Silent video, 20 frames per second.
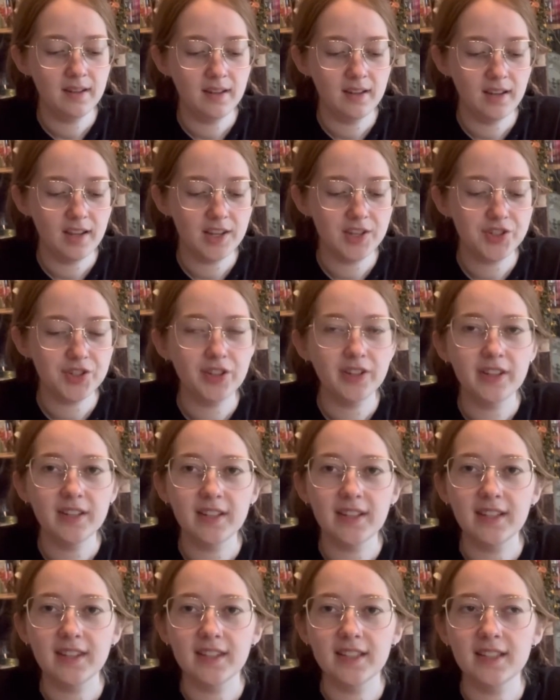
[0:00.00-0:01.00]
I saw that
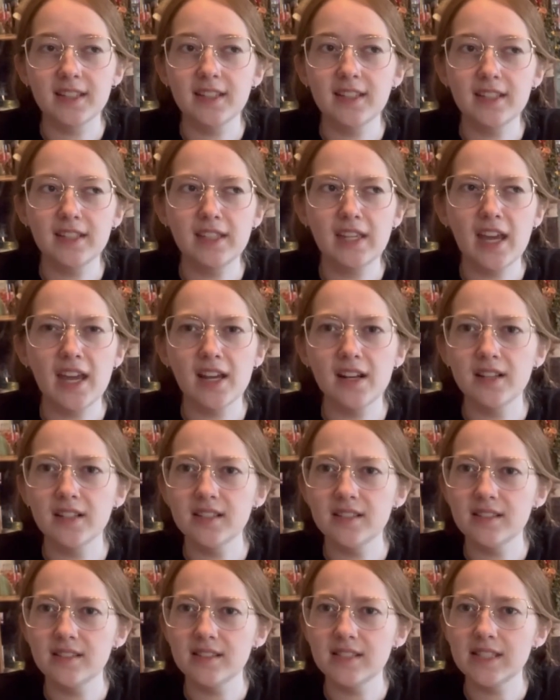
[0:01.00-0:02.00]
like the
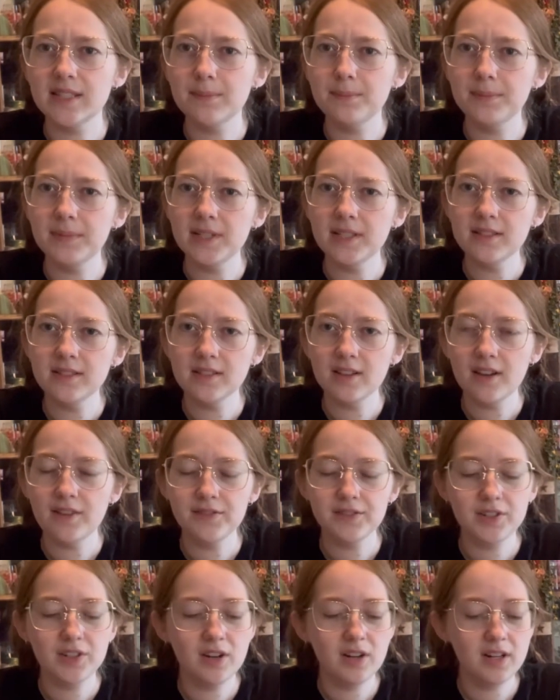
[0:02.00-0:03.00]
Karen Simply
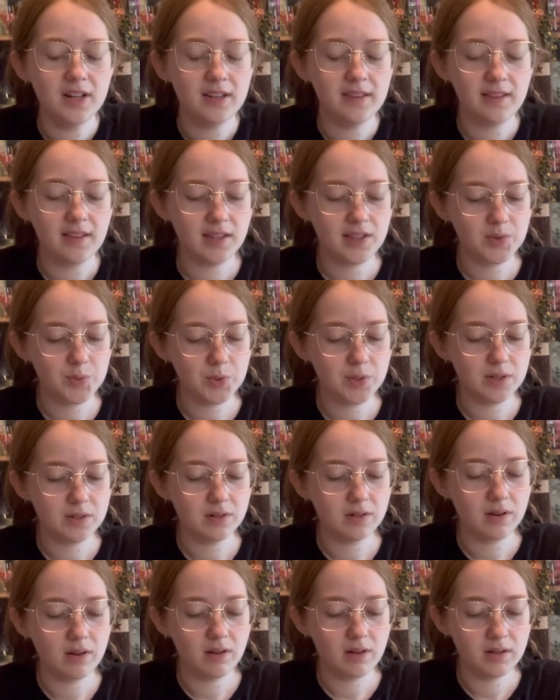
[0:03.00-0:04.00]
Soft yarn, I think that's what it's
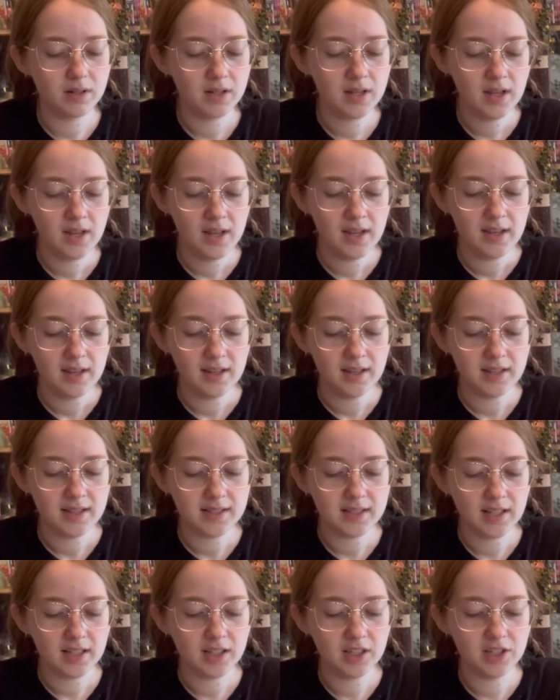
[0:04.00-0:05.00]
called, is
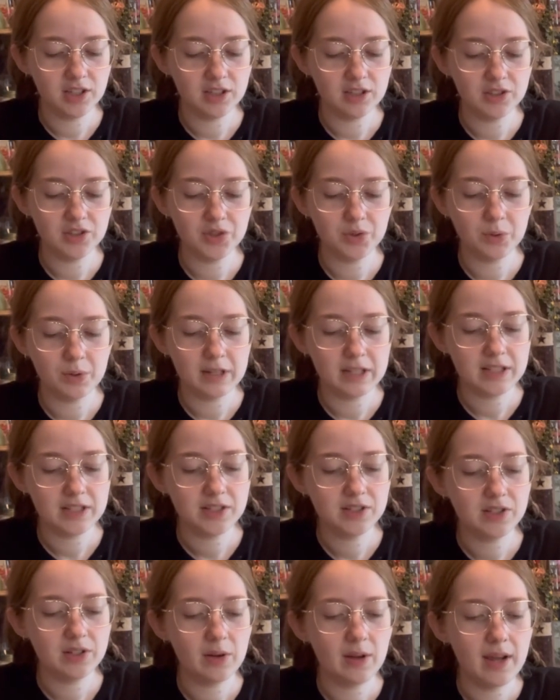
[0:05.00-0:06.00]
like a good choice.
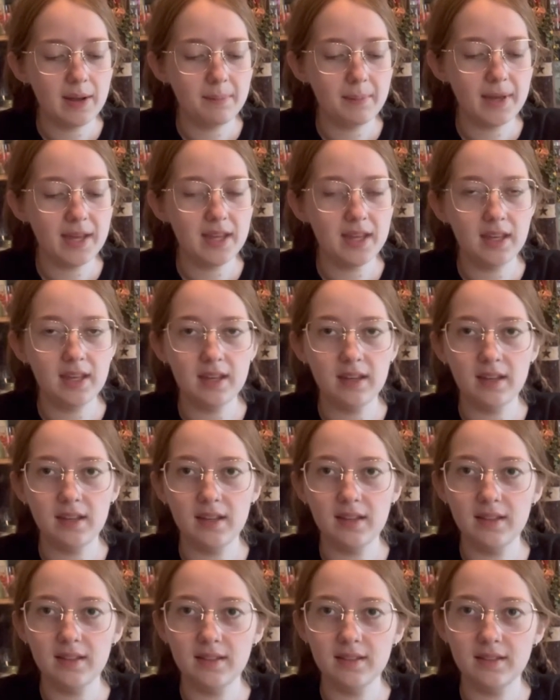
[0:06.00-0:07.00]
So I might get
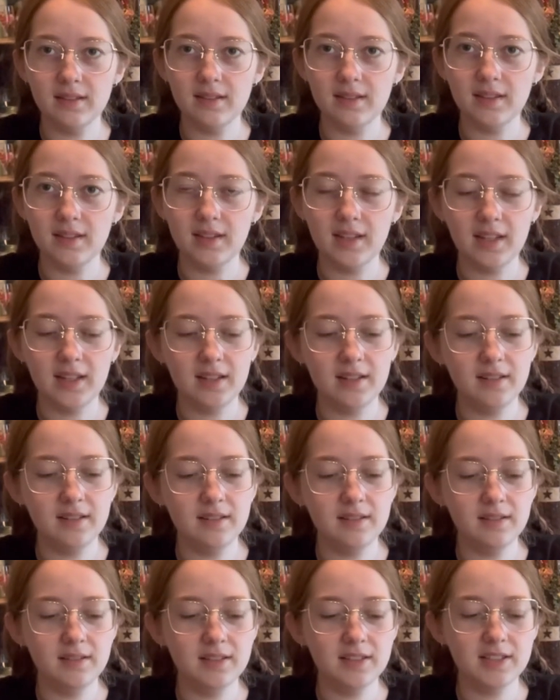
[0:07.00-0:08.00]
like
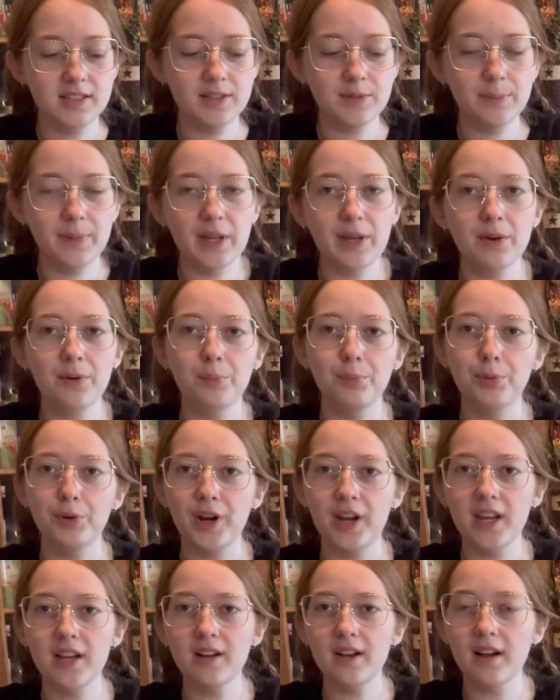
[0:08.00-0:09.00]
some like
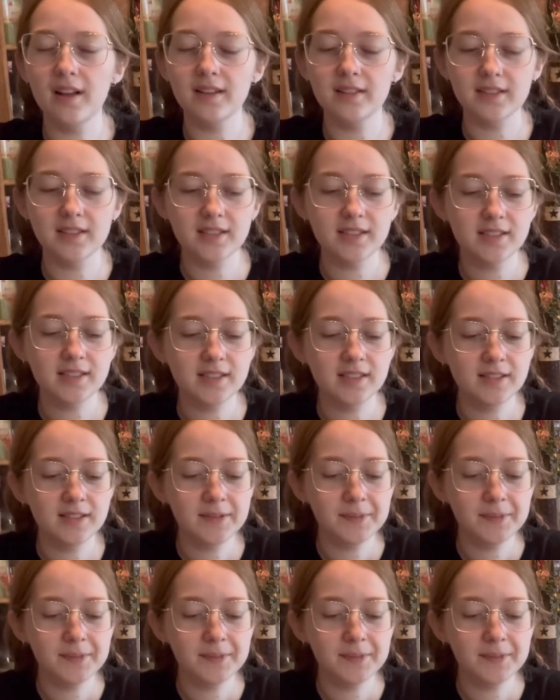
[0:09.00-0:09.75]
bright colors